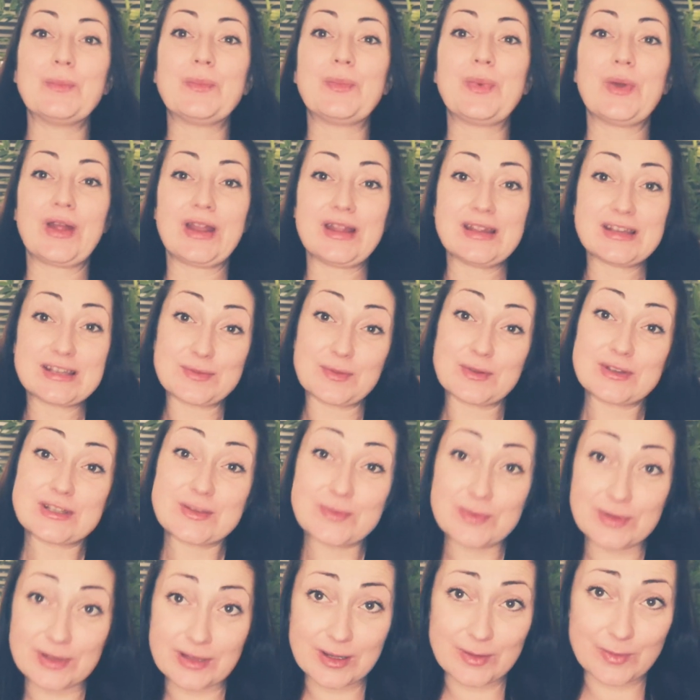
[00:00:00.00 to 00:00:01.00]
But it's supposed
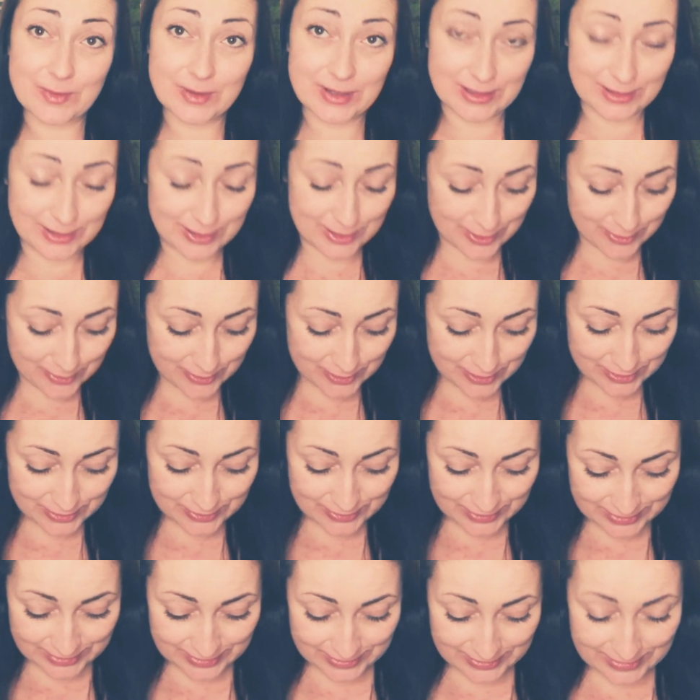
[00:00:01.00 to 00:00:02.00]
to be a little bit lower
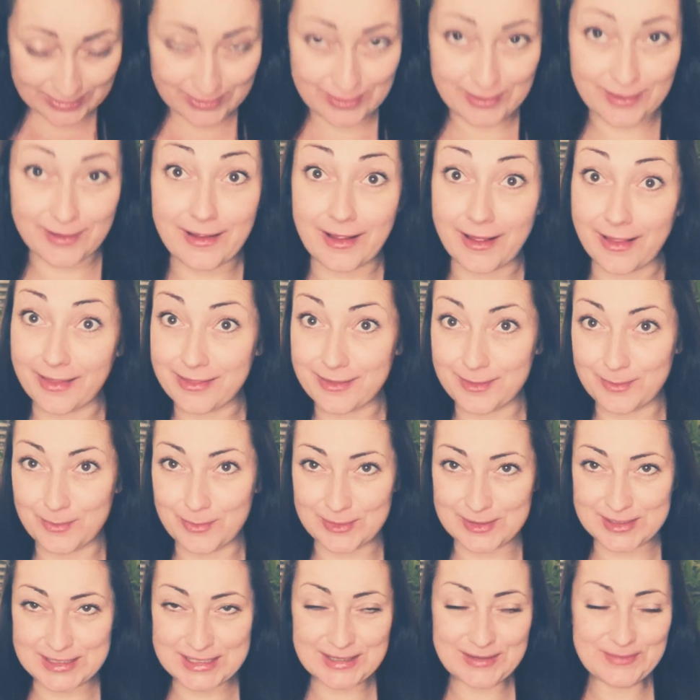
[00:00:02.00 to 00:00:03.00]
in a healthy
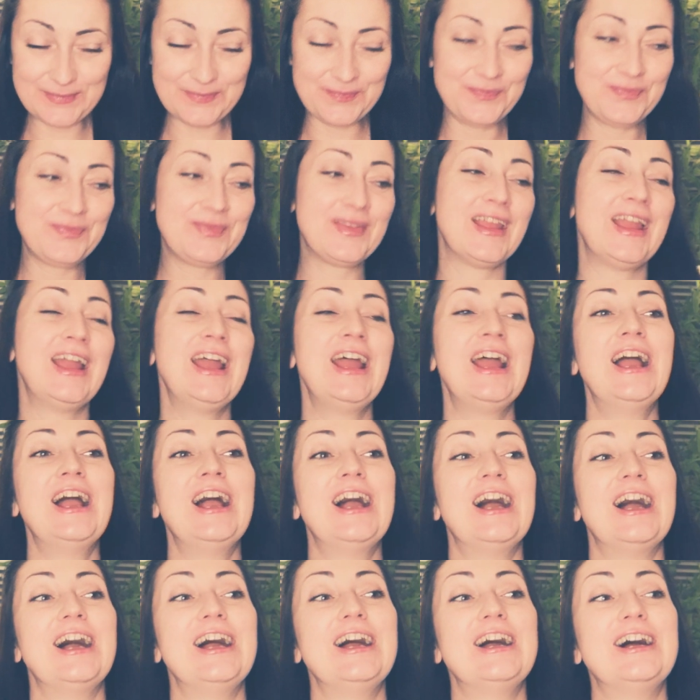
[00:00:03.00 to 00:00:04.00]
person.
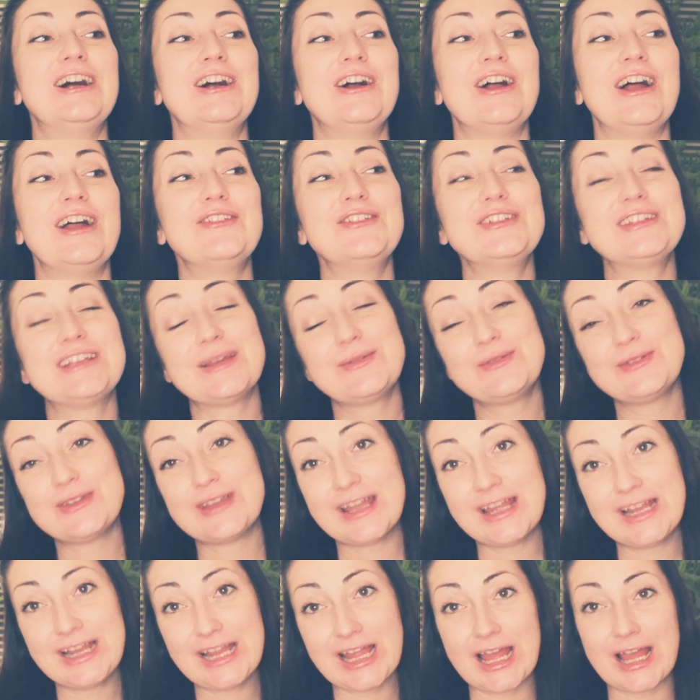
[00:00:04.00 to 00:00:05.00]
Every time you
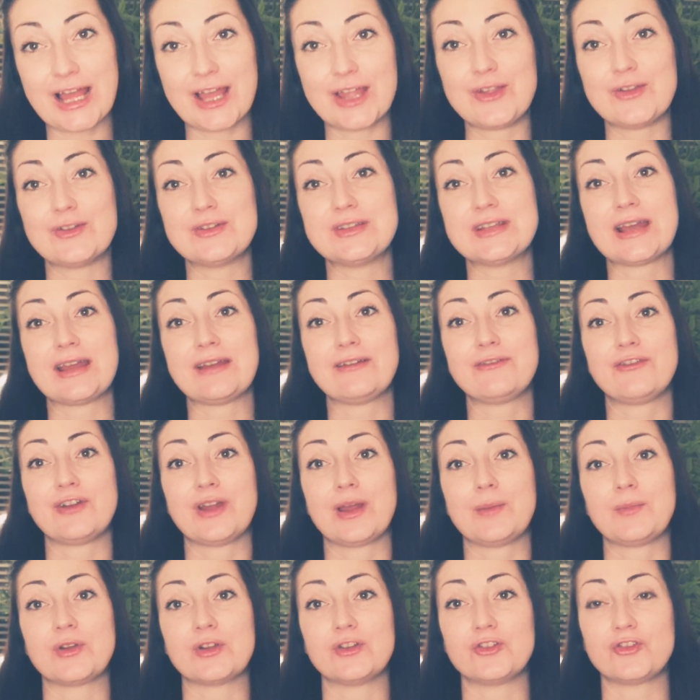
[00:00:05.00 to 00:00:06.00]
inhale, your
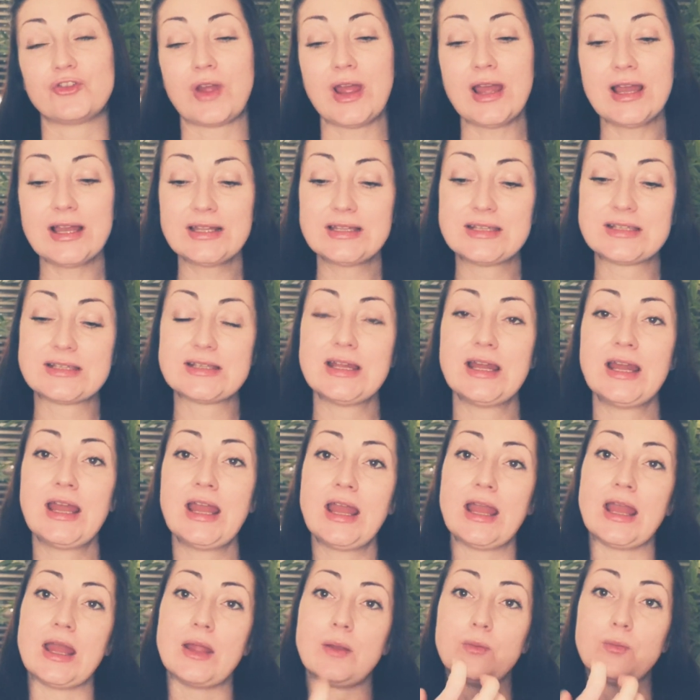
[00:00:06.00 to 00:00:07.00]
diaphragm contracts
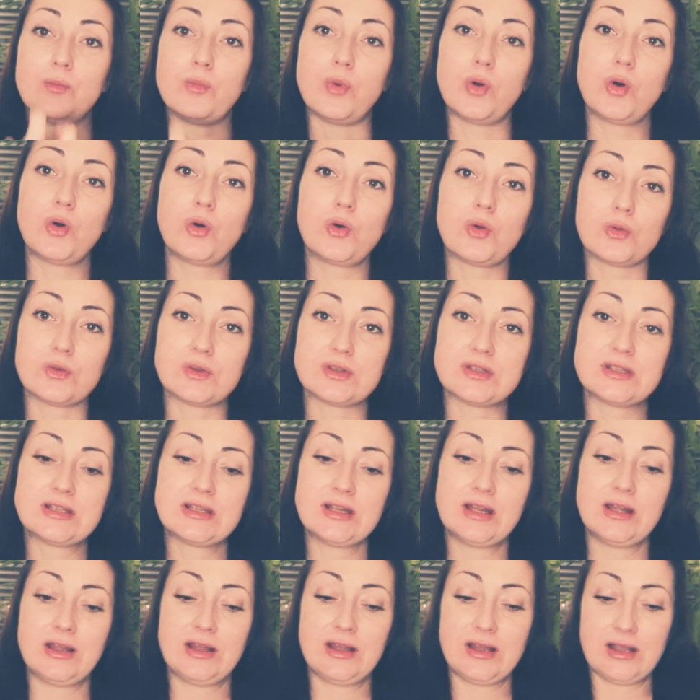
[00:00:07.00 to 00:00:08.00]
and pulls
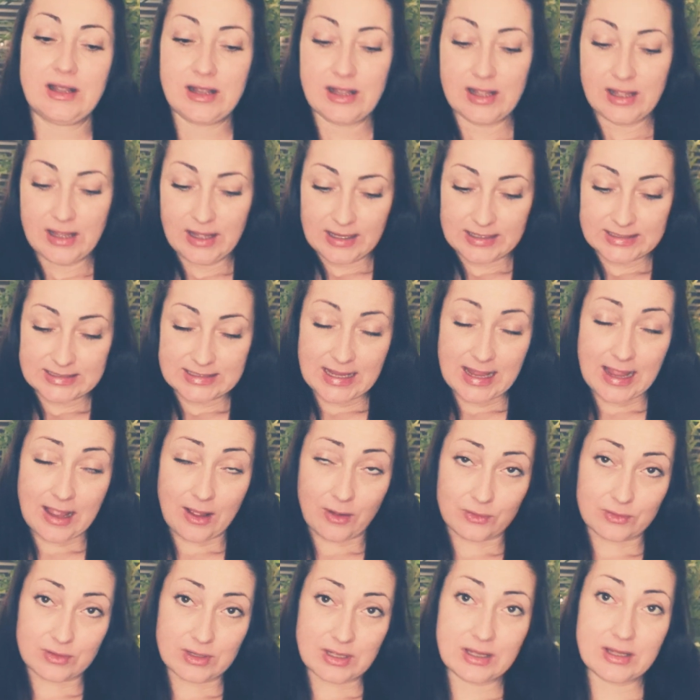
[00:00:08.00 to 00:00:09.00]

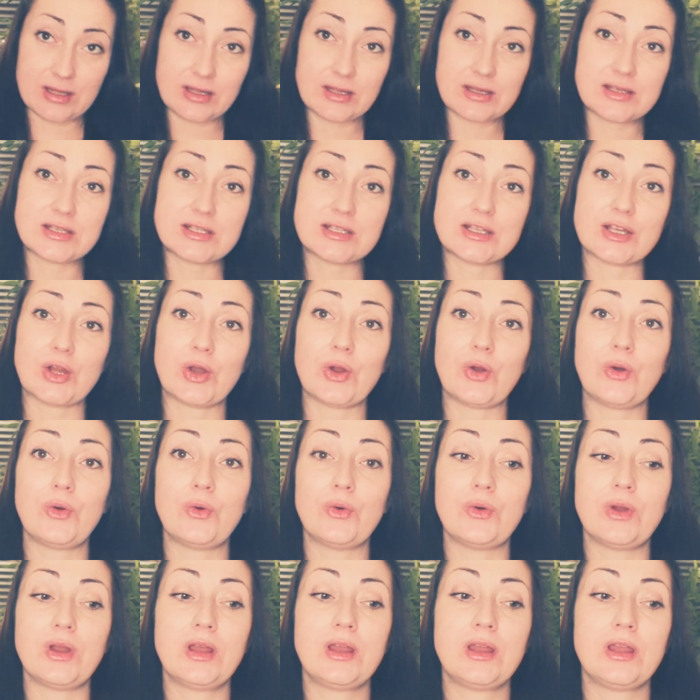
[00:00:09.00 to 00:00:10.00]
down.
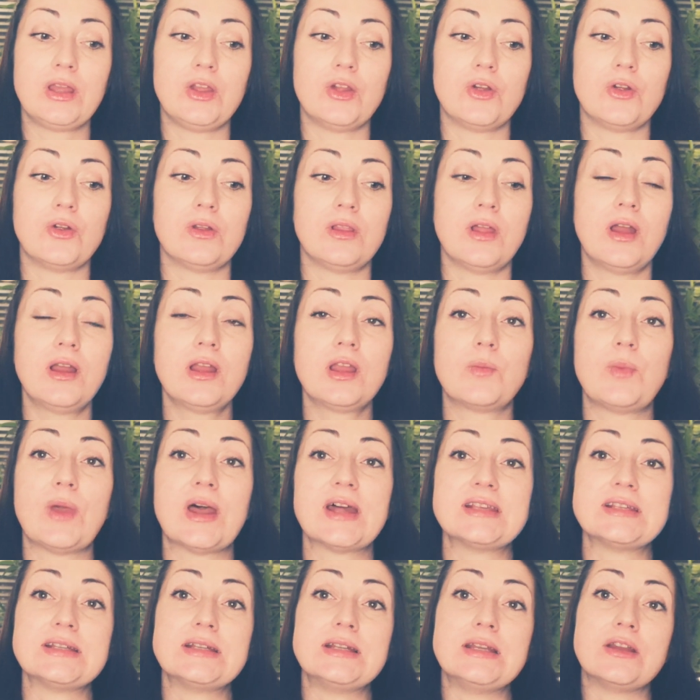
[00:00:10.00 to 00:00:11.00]
So your lung
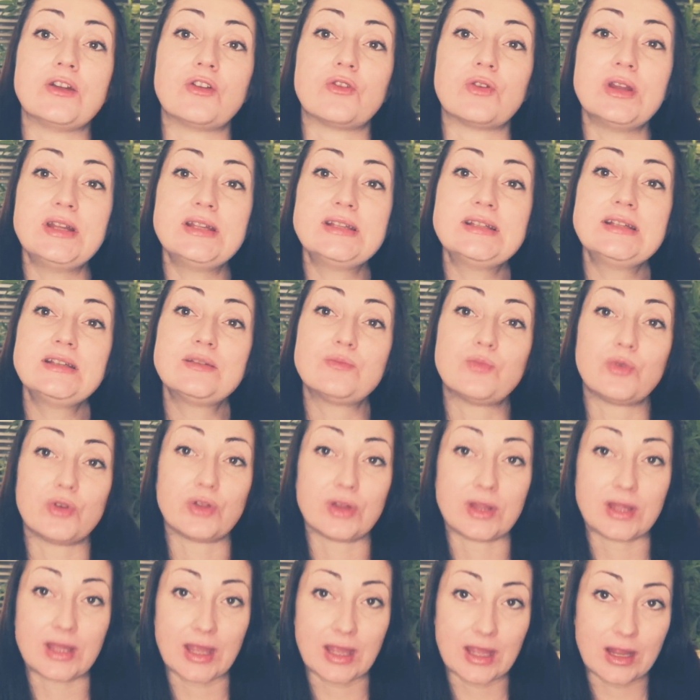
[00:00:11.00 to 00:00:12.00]
capacity increases,
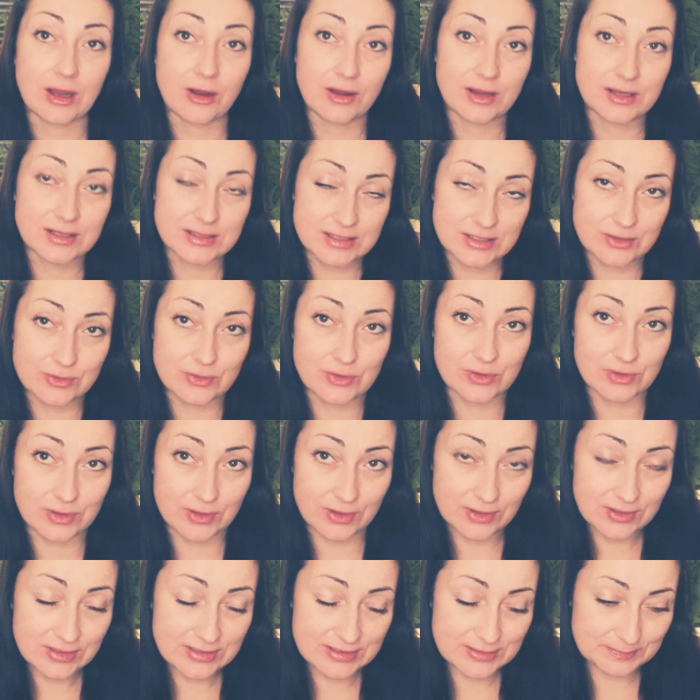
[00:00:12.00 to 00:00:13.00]
pulling air into your
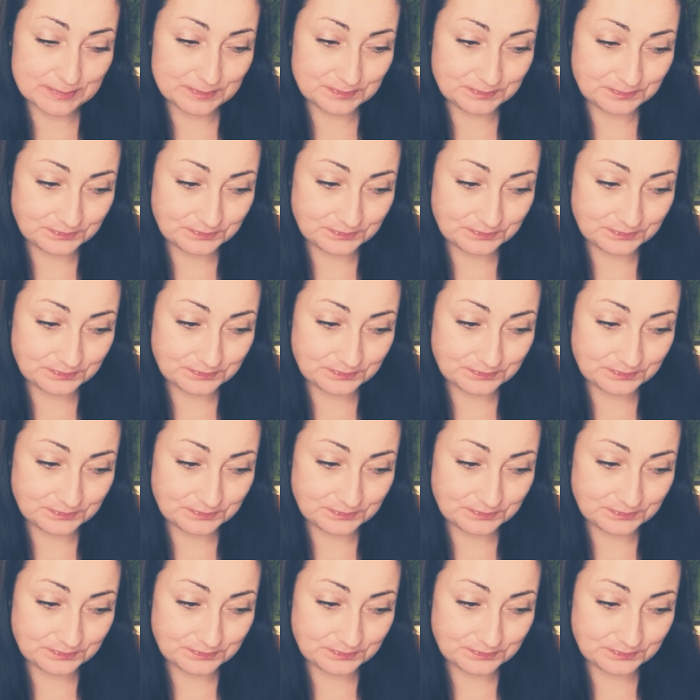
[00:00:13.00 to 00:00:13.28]
lungs.